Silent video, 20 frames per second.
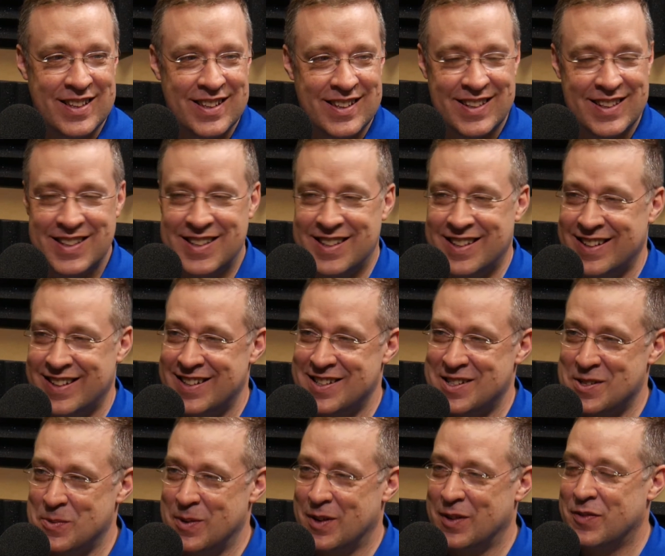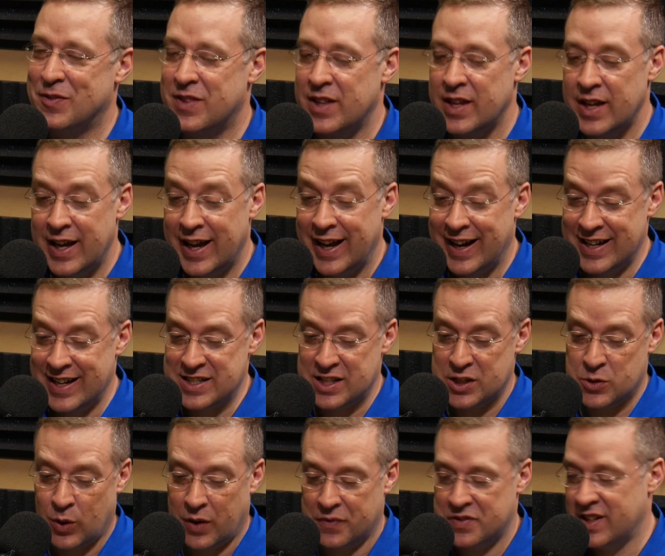12th. It is the
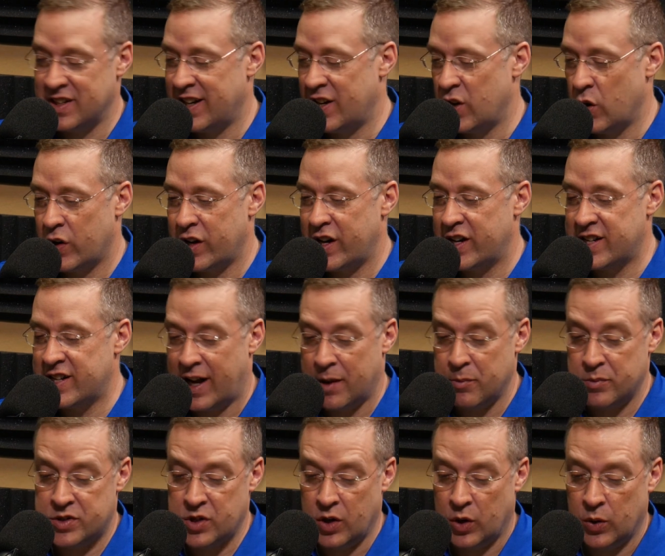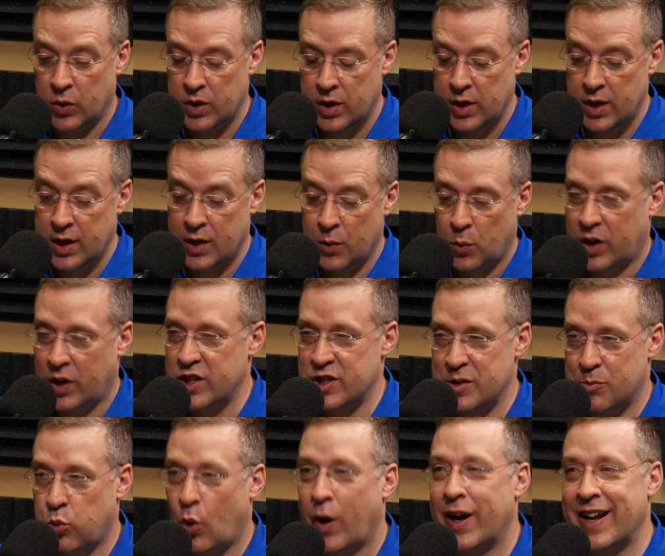12th Sunday in Ordinary Time. So, we're going to
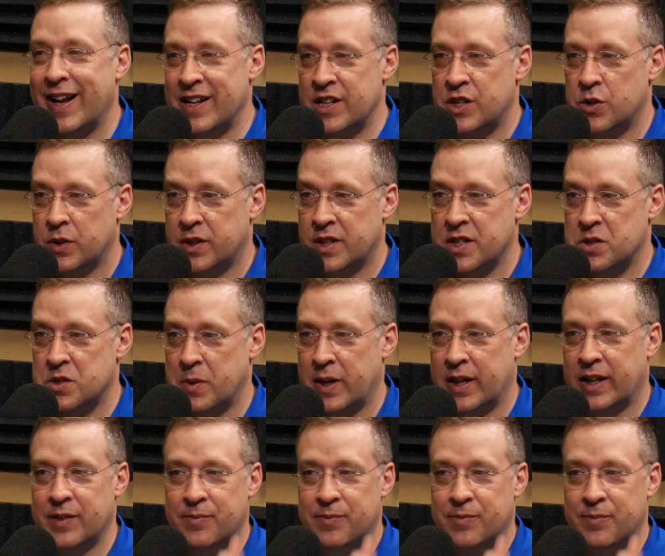jump right into it this week.